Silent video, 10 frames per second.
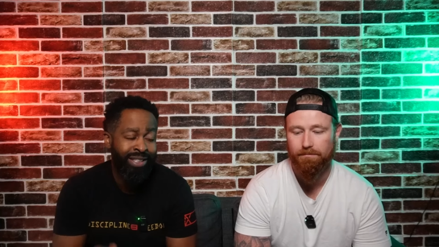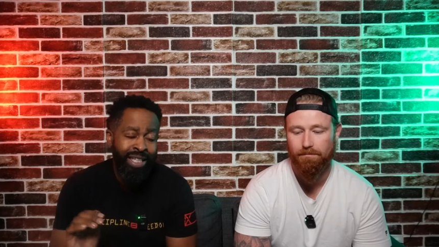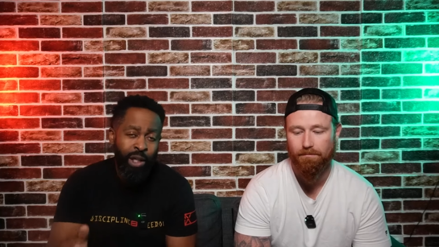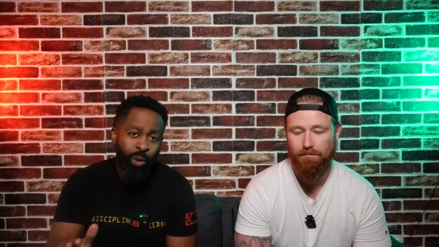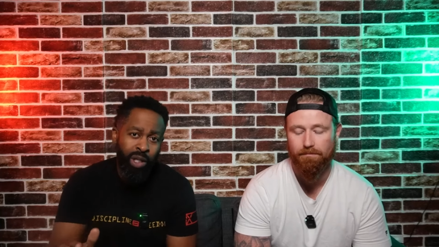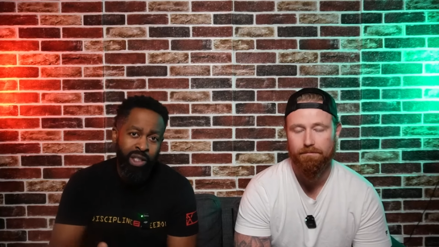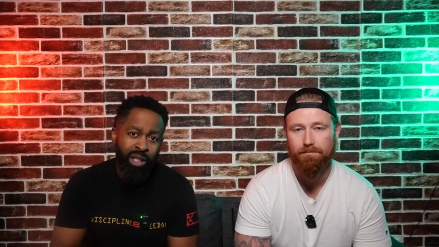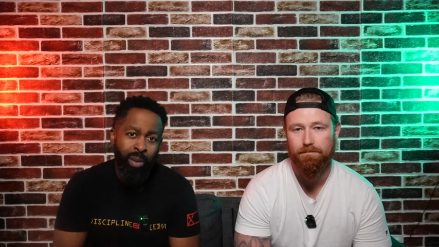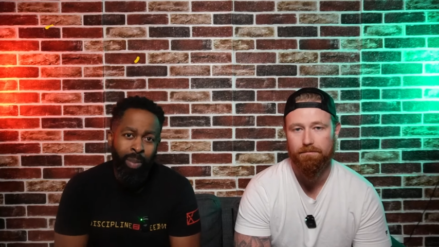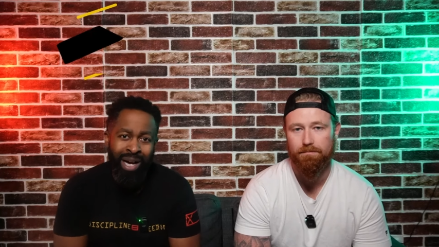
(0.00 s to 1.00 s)
Speaker 1: decreased
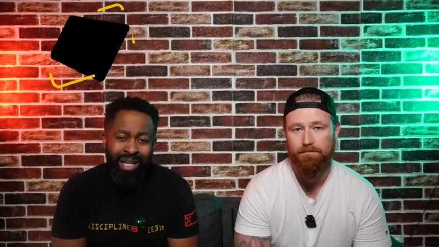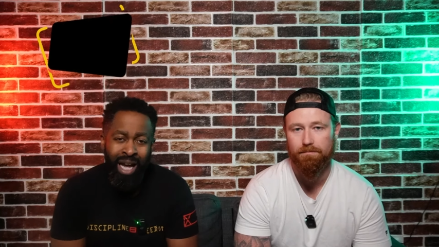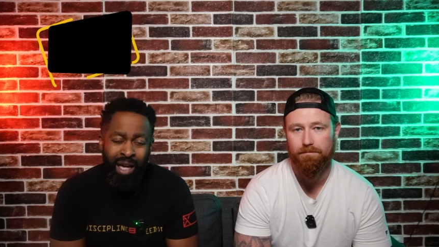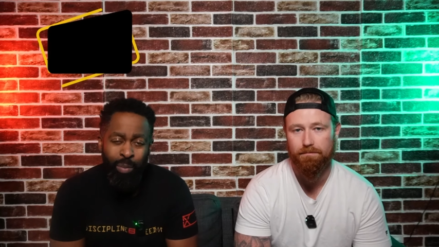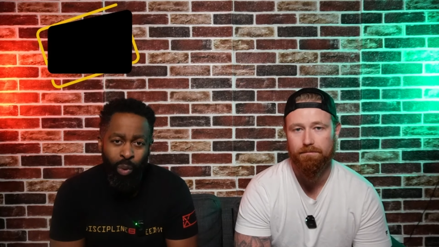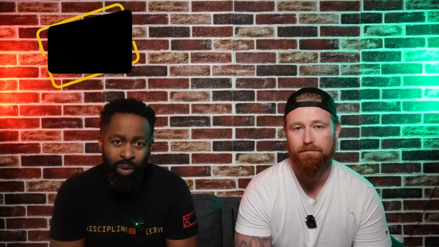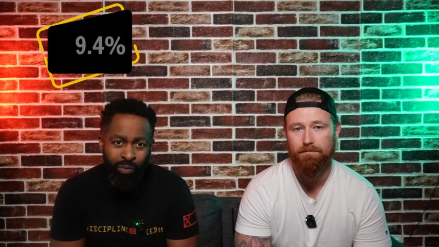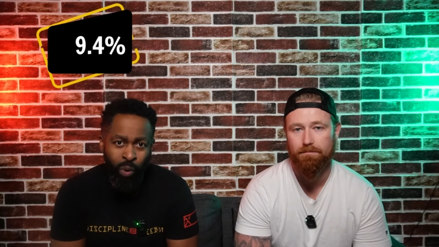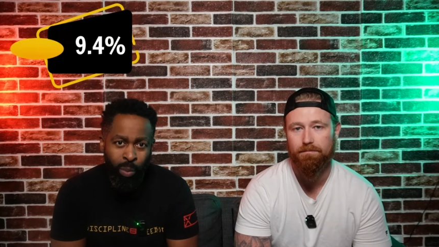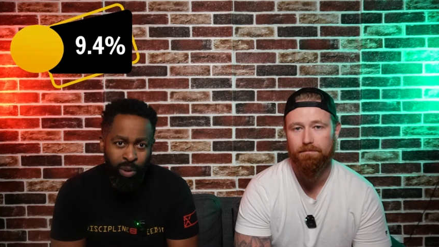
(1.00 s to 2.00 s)
by 9.4%.
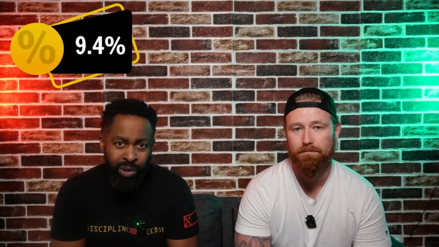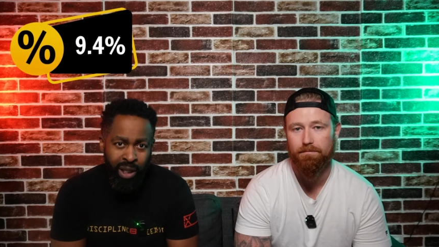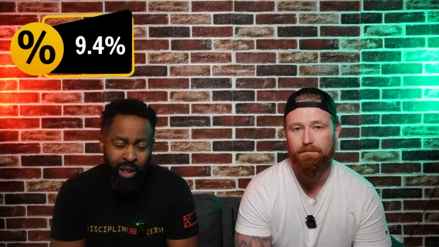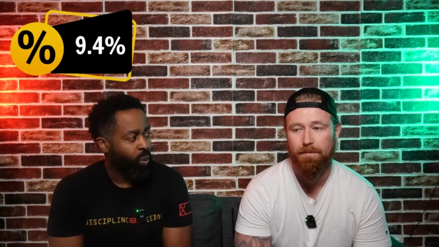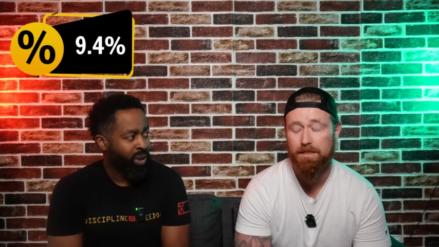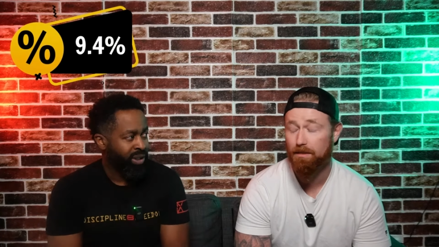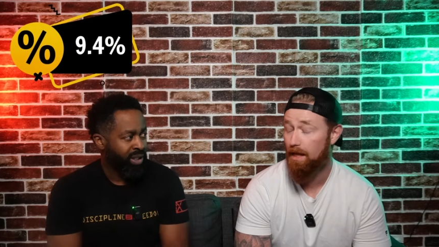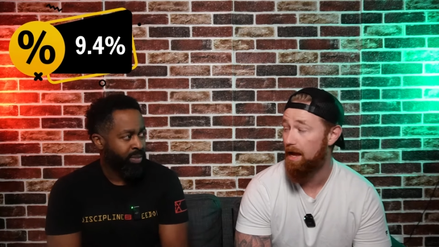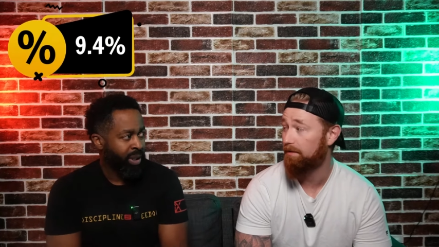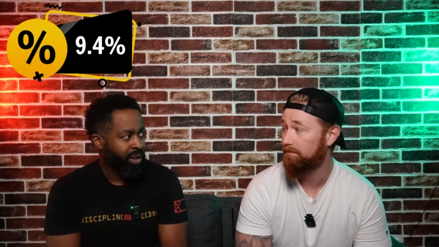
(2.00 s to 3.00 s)
What That's does this
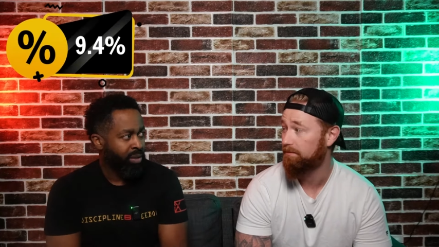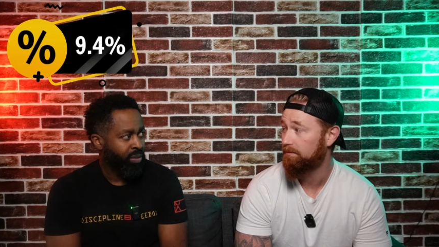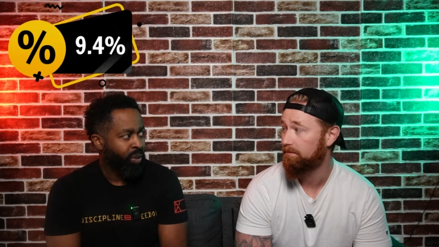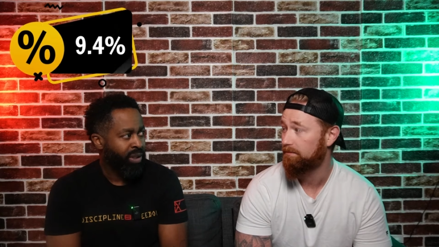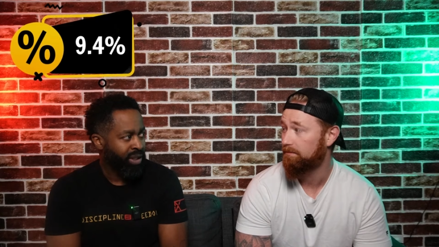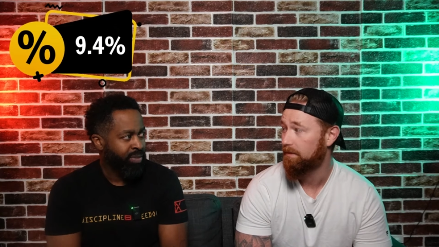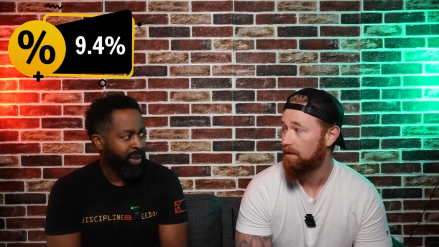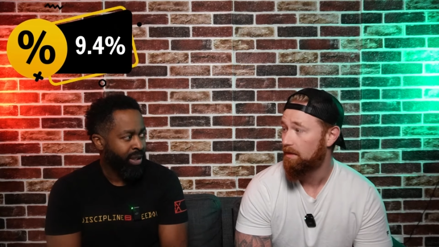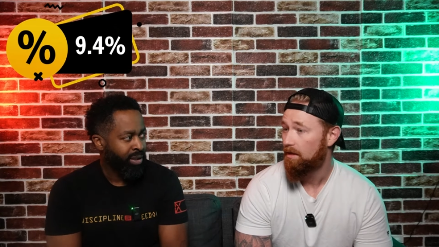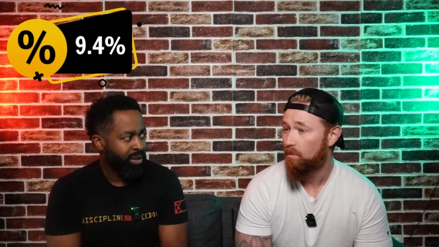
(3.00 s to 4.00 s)
lot. mean? What does this
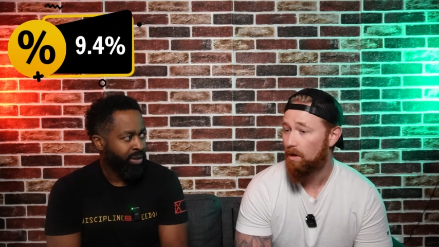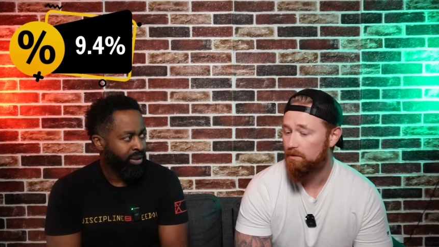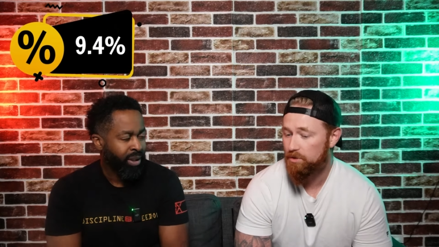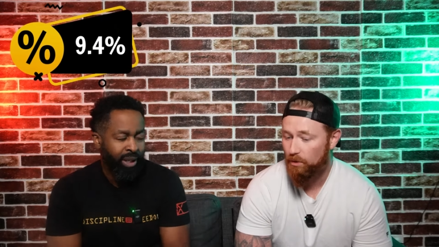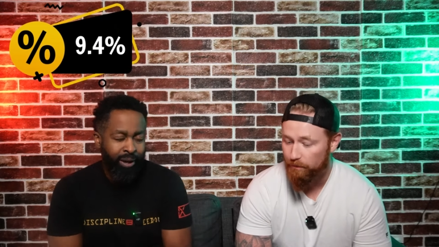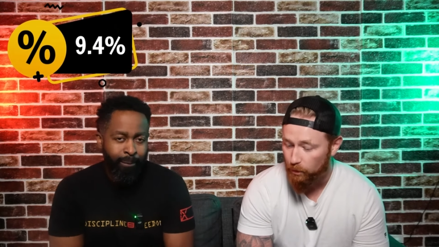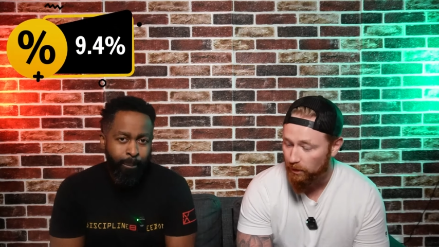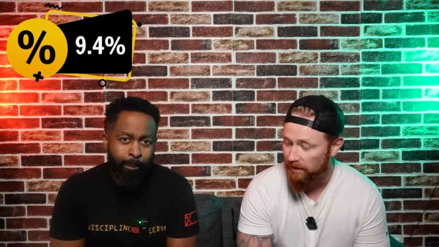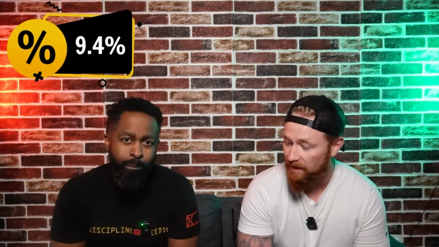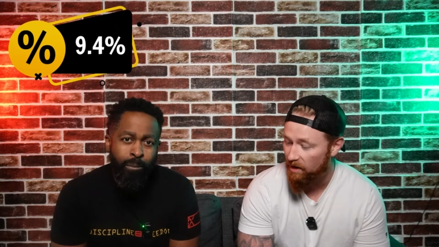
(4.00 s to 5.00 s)
mean?
Speaker 2: Well, so if you
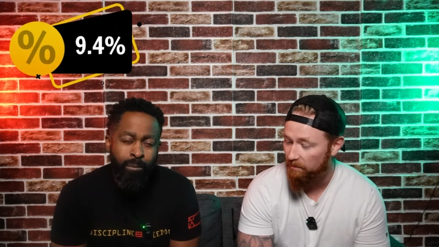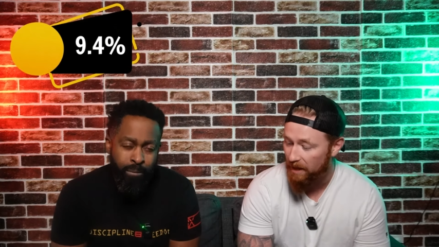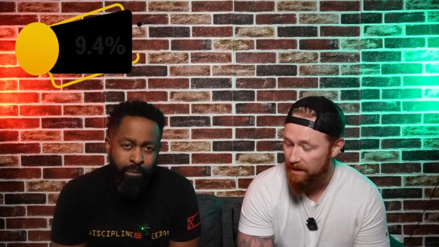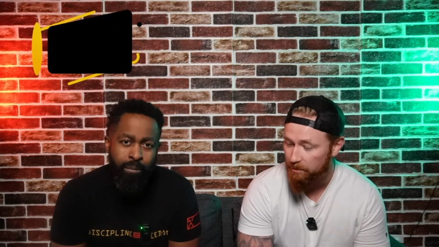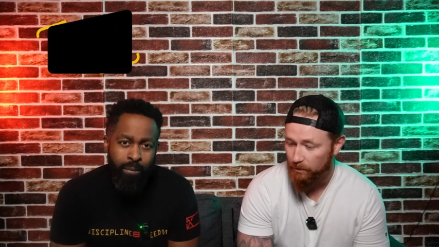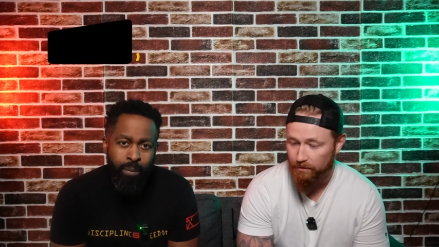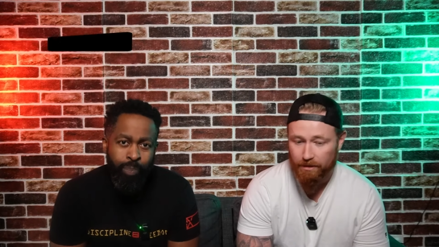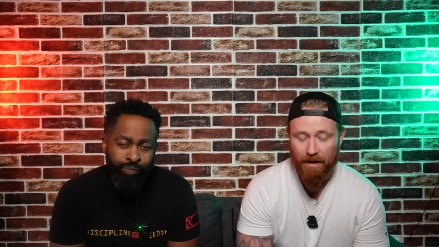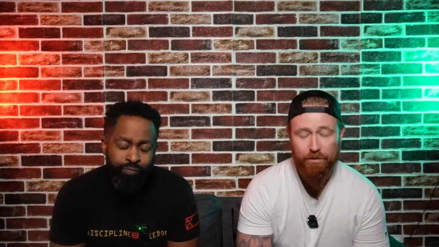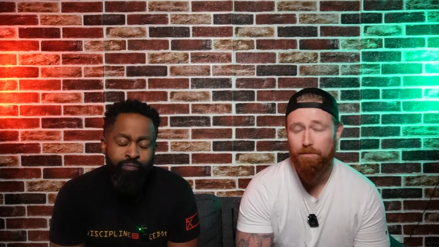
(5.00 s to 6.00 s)
look at that on paper,
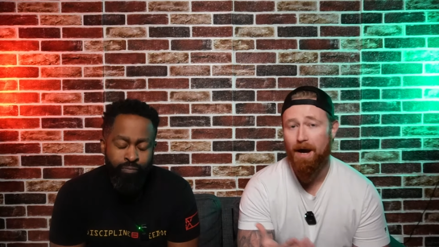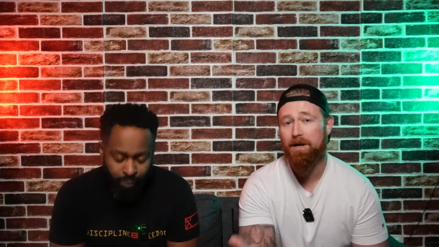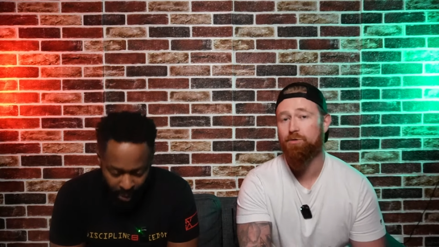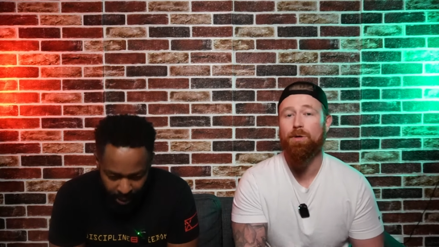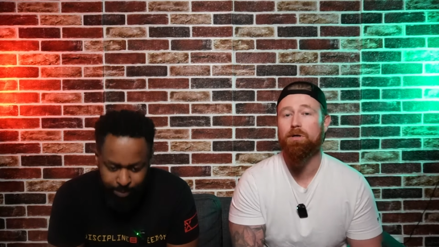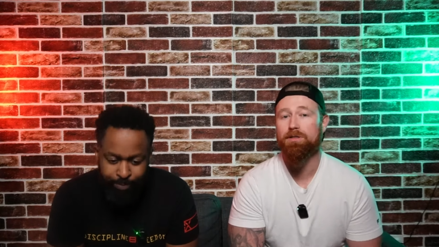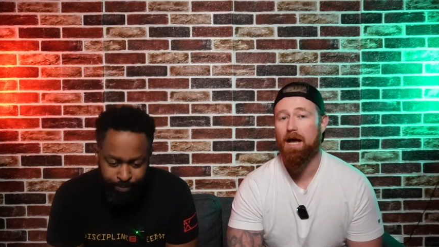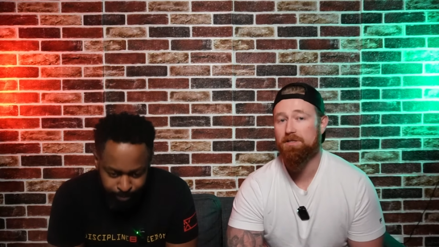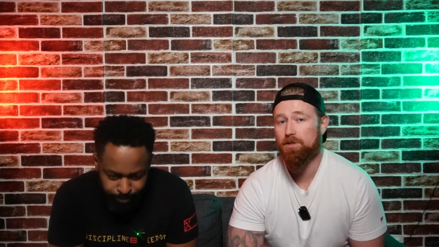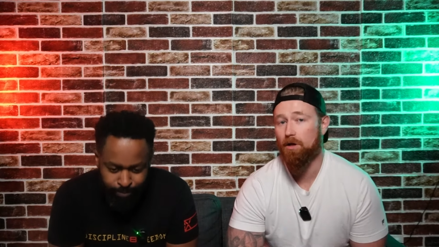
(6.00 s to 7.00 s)
if you're buying a
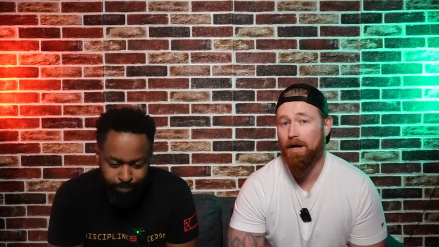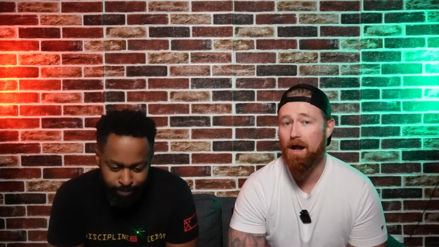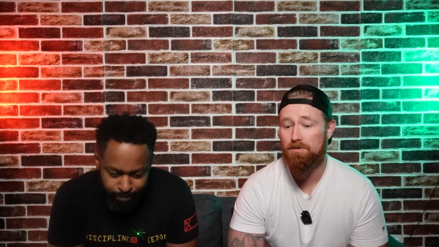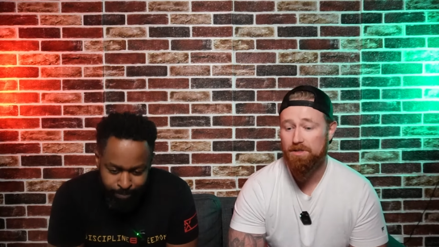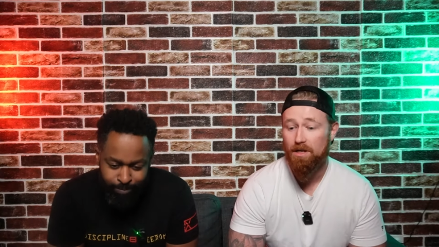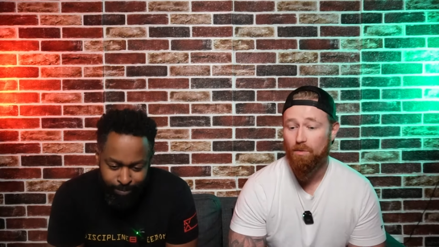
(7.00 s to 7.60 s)
$300,000 house,